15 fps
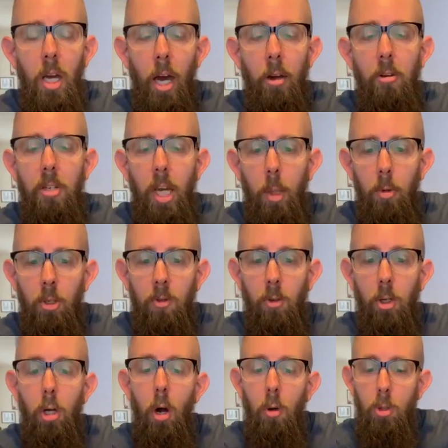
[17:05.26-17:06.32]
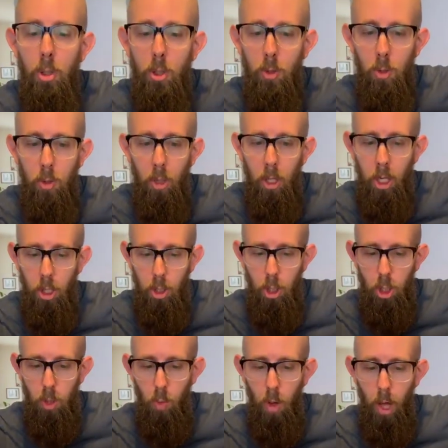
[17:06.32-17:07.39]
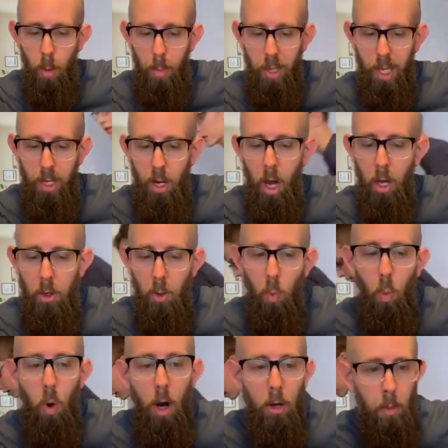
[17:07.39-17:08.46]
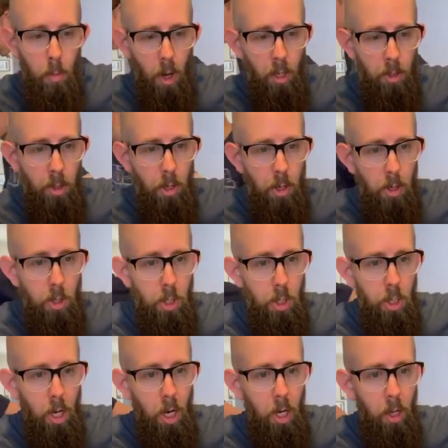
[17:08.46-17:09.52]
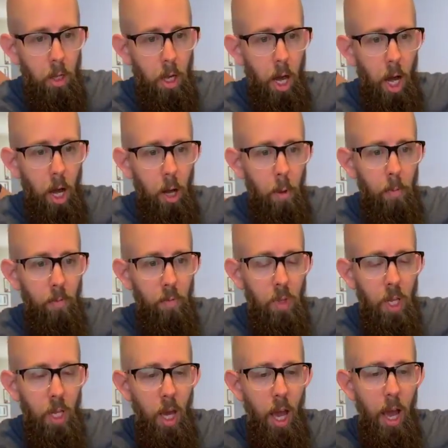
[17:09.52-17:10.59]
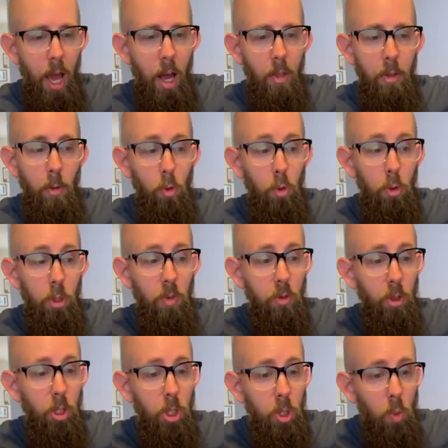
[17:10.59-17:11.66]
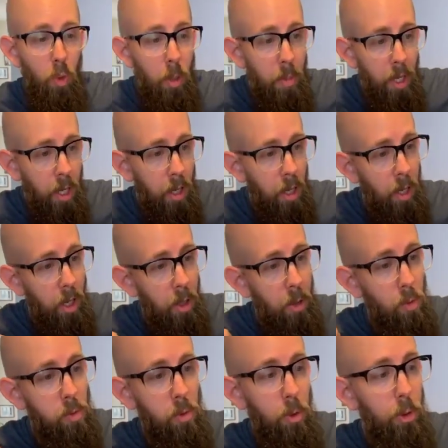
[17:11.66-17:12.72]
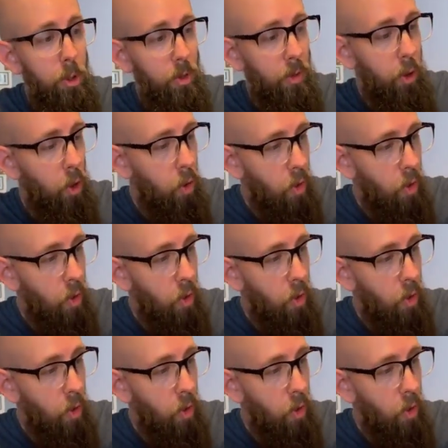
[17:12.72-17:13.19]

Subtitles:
encounter tables for coastal, swamp, and underwater monsters. How the rules for swimming, the rules for